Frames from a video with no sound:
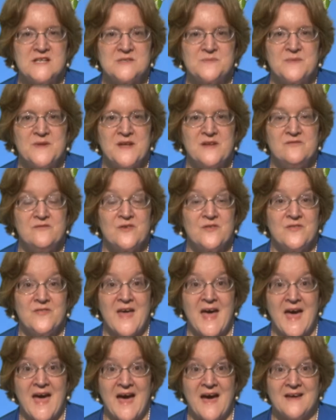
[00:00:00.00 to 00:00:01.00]
test plan for
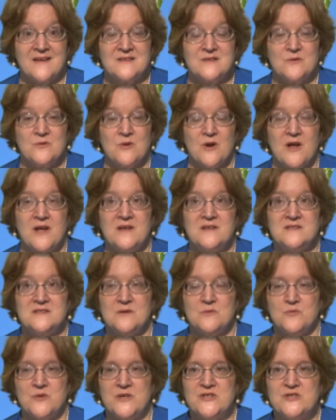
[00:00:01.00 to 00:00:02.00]
that
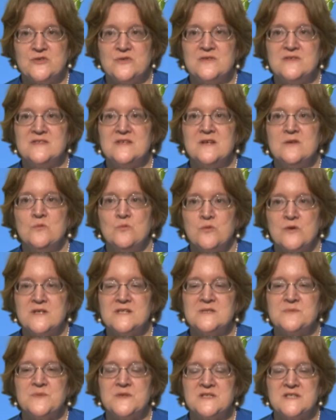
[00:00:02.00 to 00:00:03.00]
is reducing
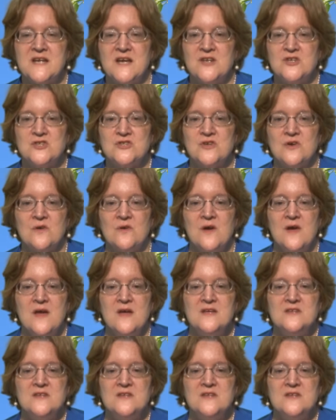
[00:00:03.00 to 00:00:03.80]
risk potential.